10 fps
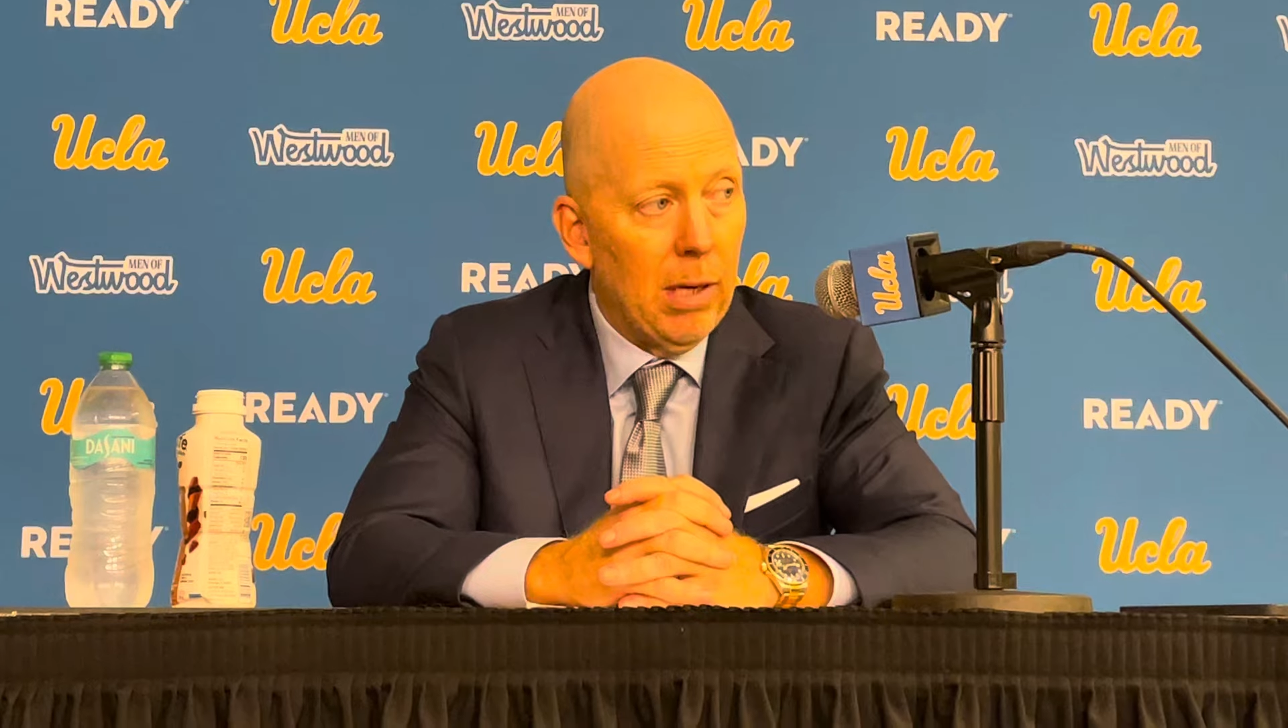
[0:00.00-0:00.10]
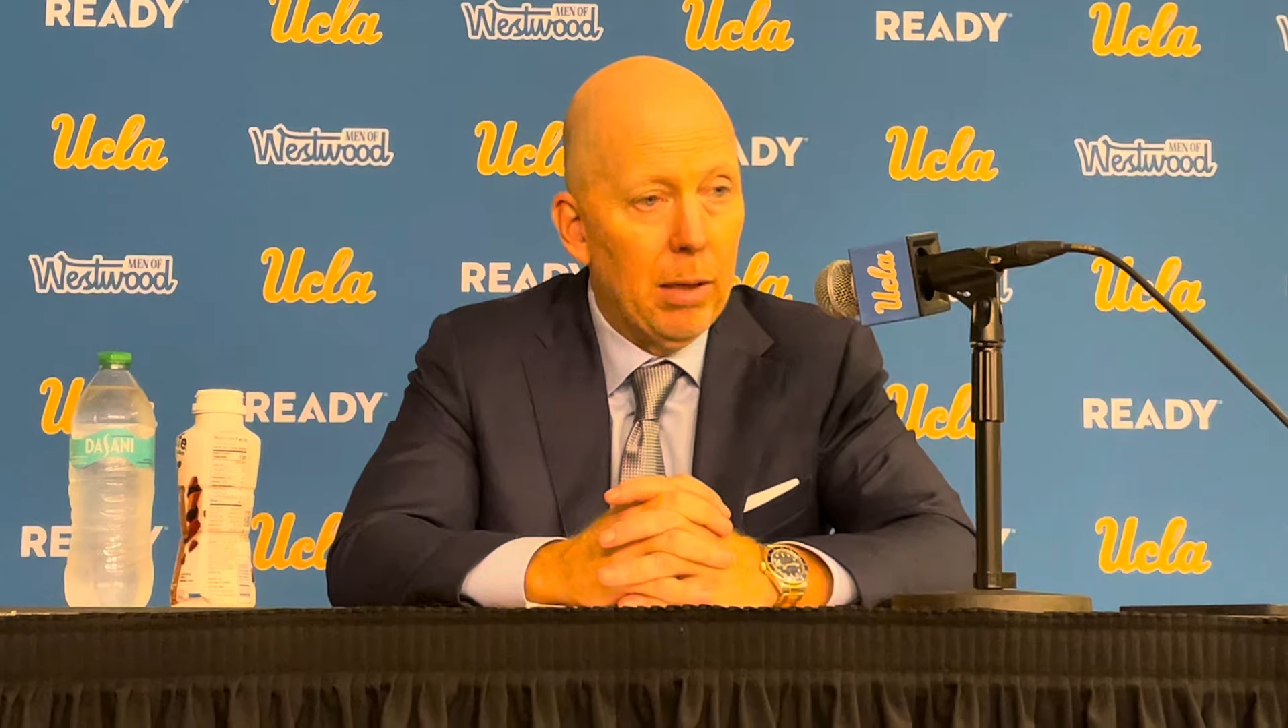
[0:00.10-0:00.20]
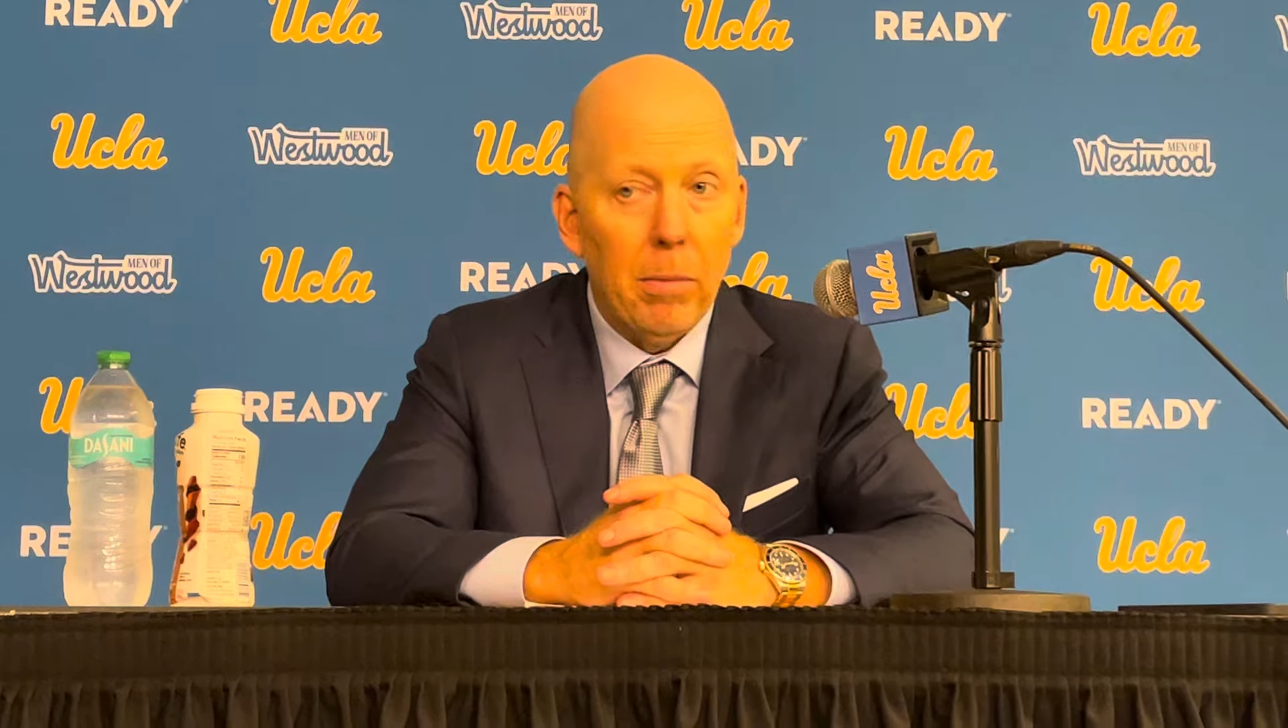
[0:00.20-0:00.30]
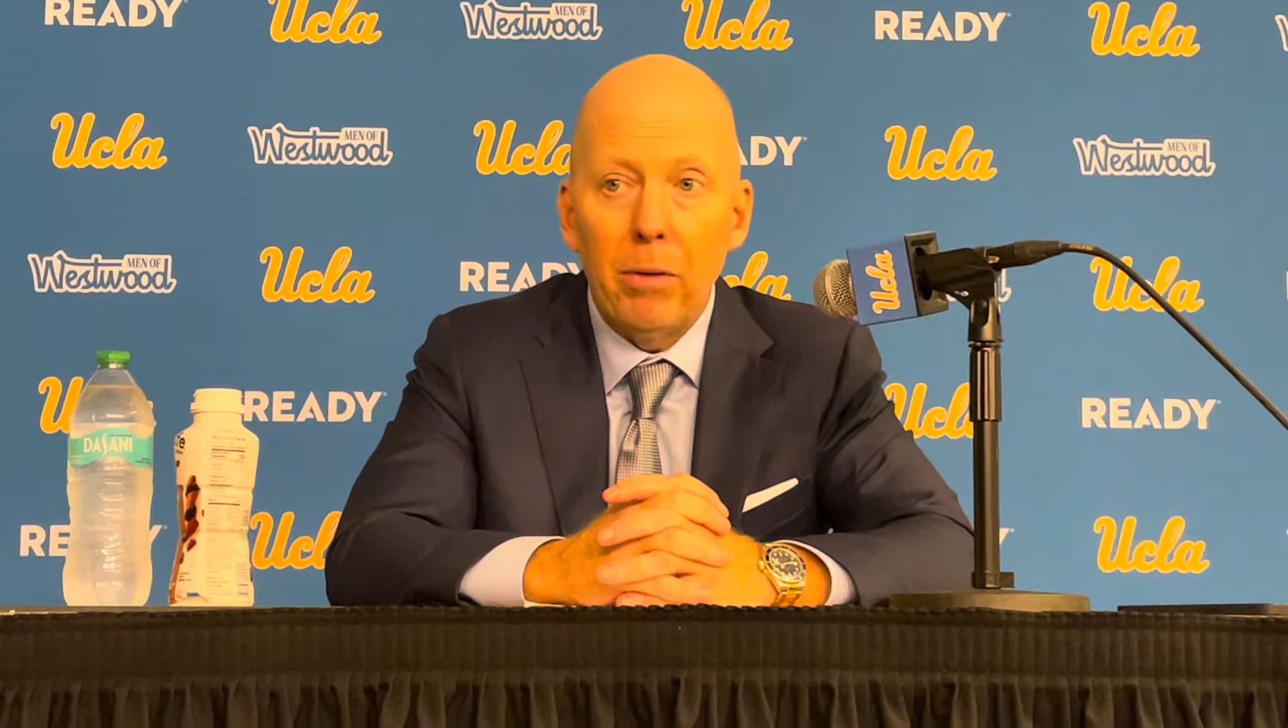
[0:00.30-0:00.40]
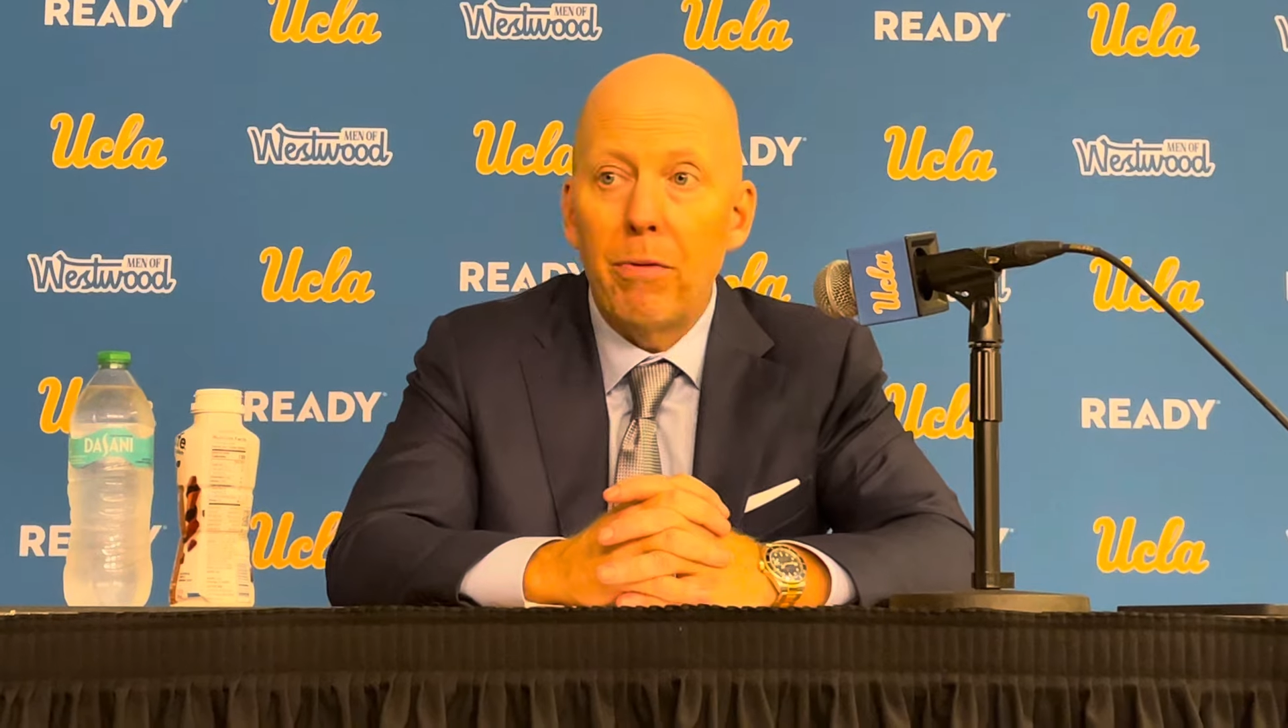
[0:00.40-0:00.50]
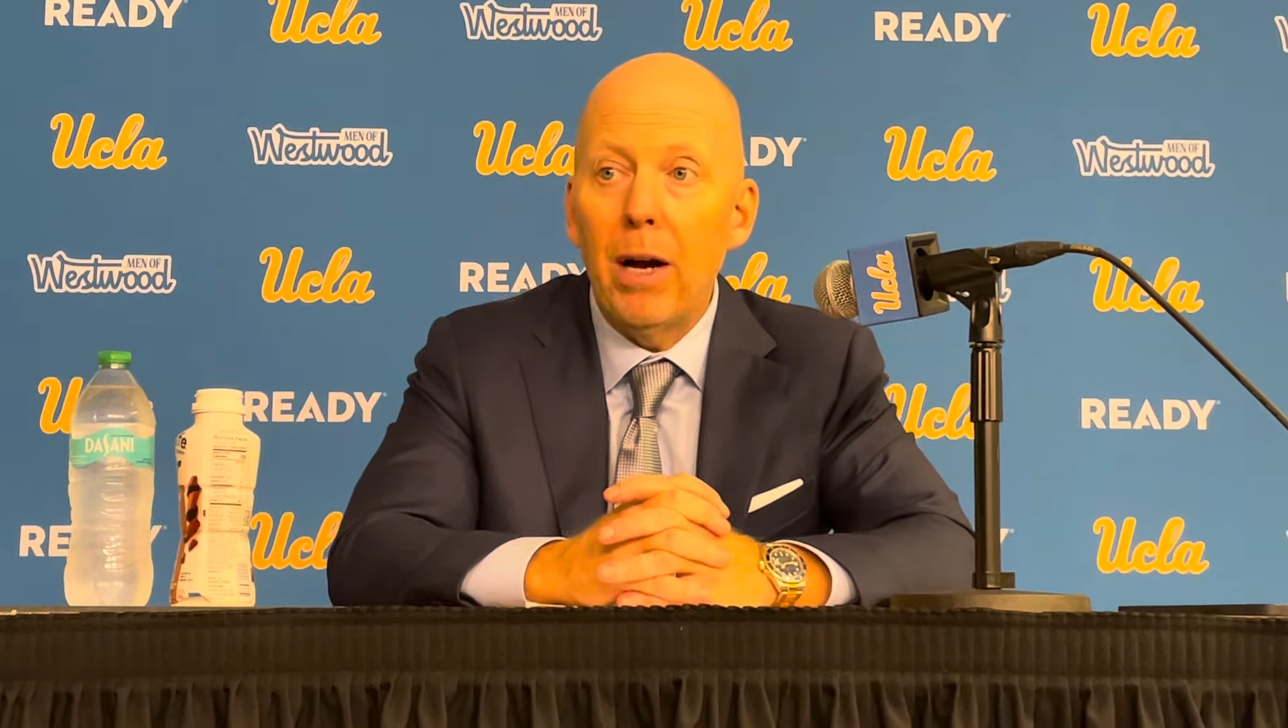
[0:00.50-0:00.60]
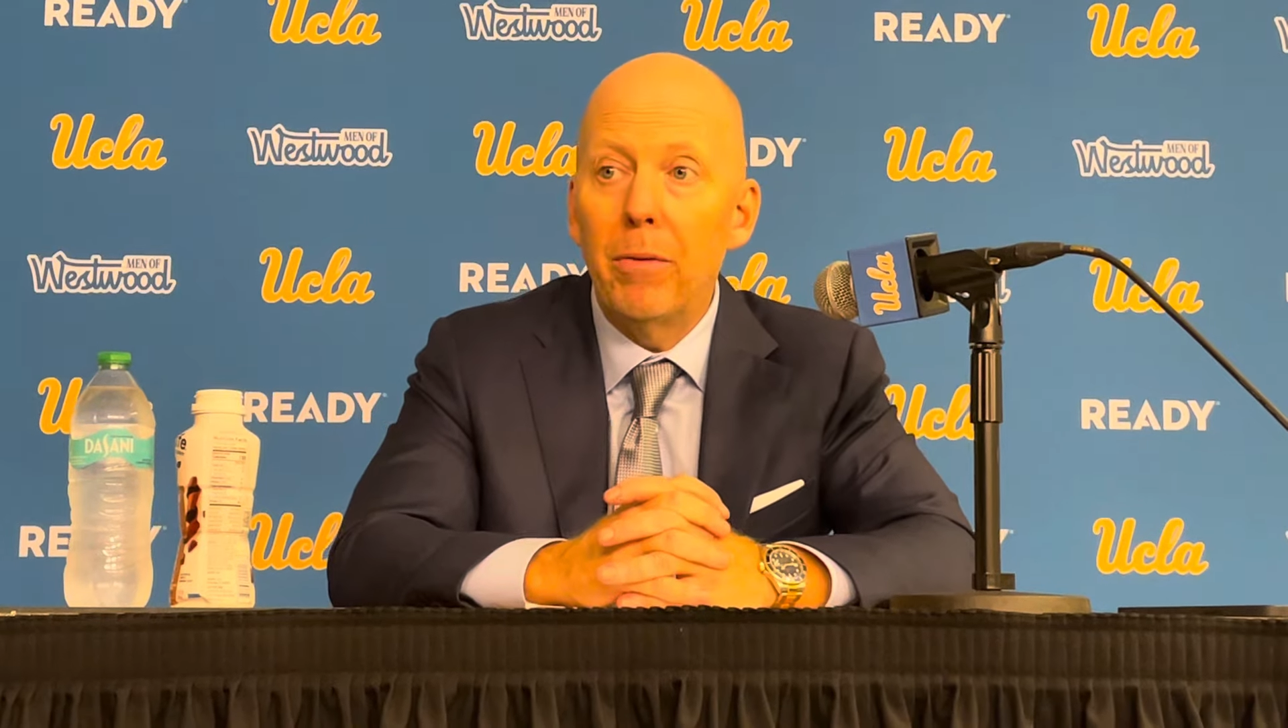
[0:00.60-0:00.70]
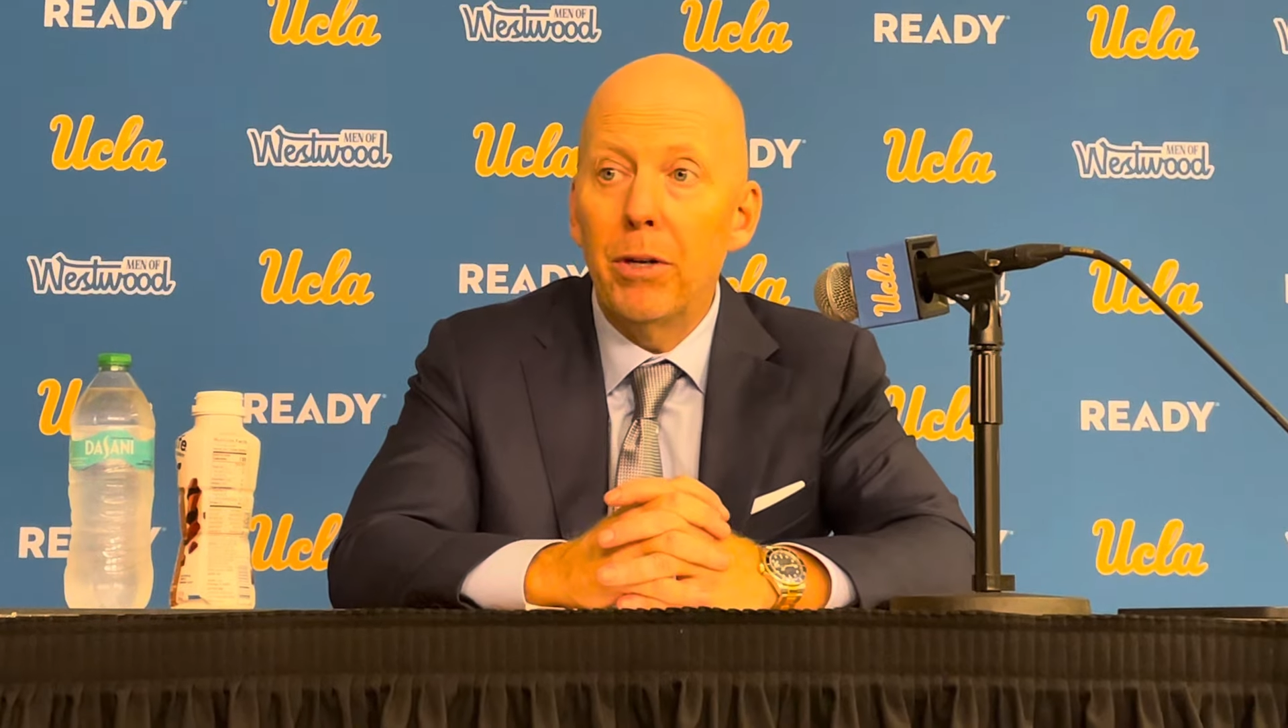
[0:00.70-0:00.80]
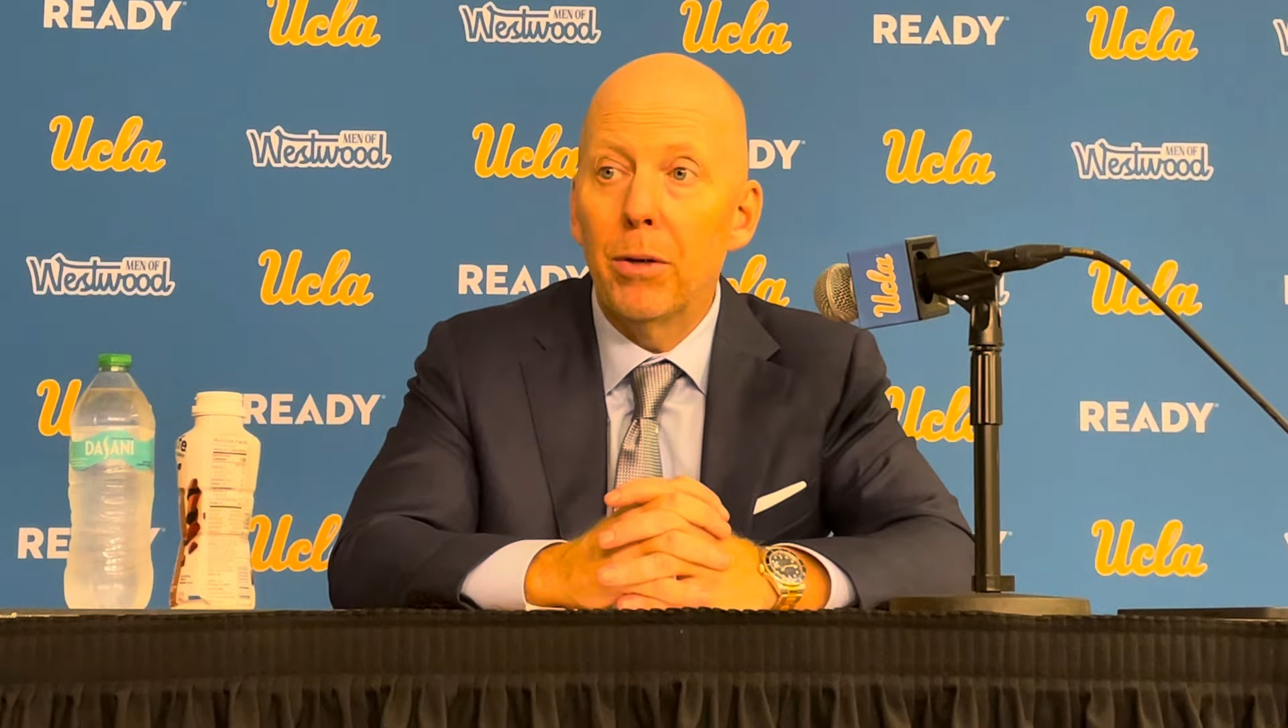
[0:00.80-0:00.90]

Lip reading: I can make 5